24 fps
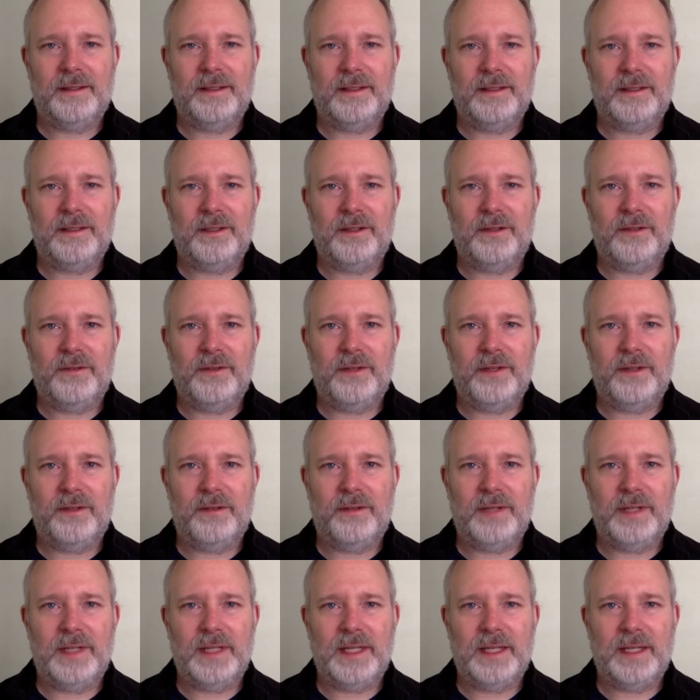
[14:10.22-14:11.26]
Because so few
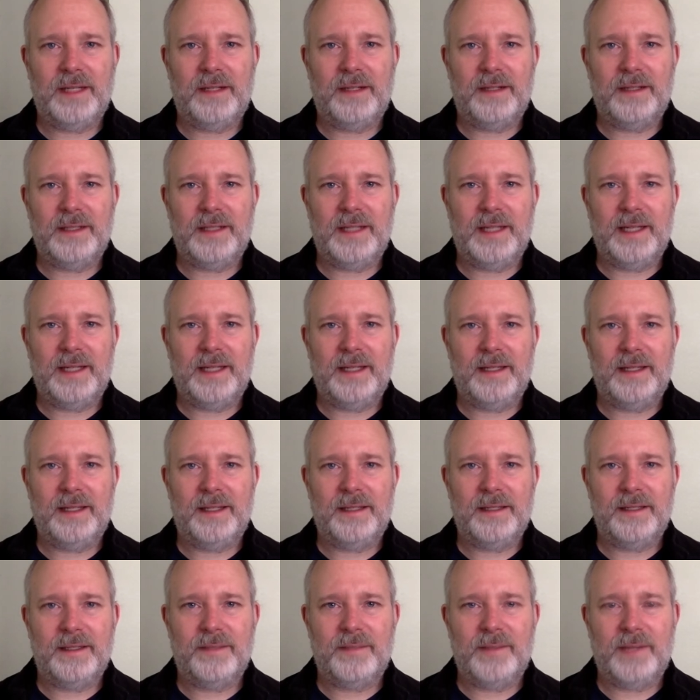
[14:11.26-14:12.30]
really understand
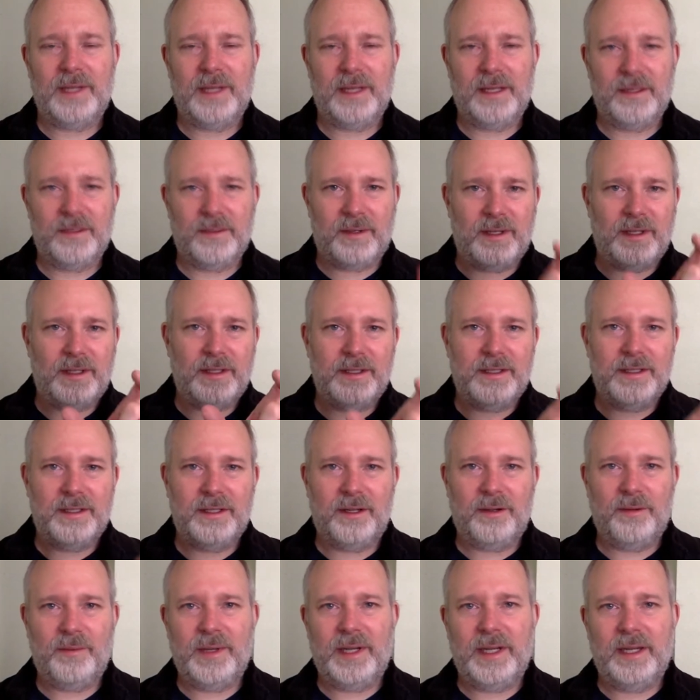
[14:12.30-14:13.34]
this. Because
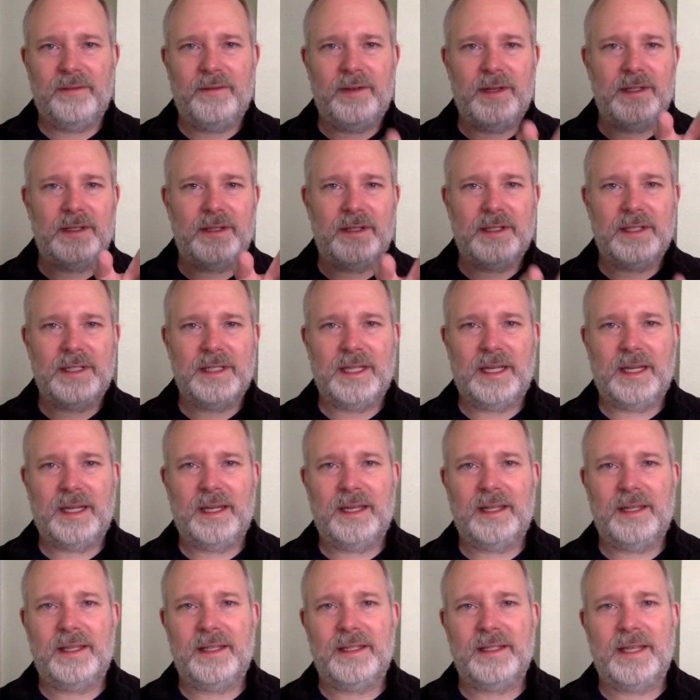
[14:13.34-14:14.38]
so many of us are
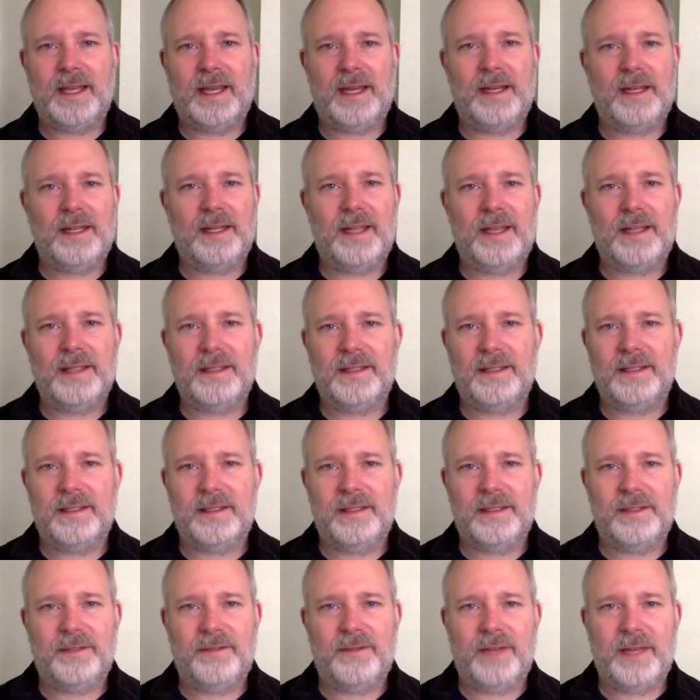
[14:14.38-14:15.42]
stuck in this
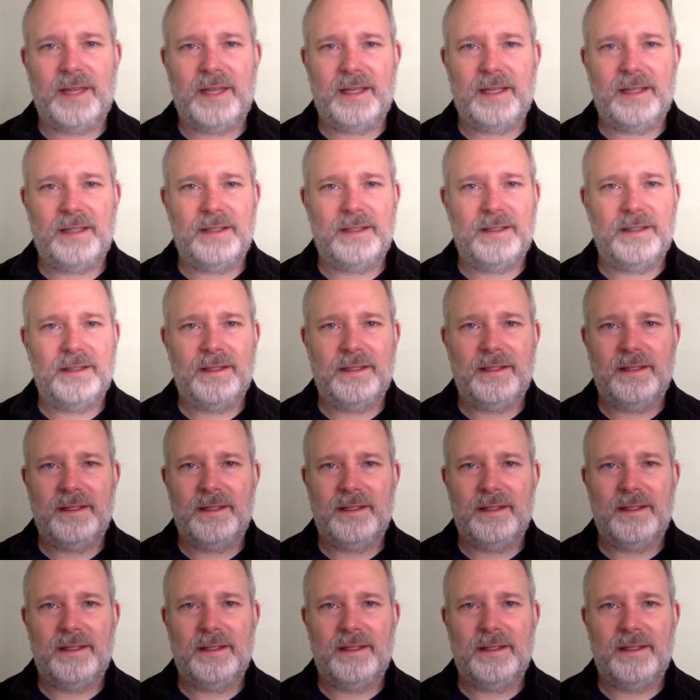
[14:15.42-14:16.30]
adolescence phase,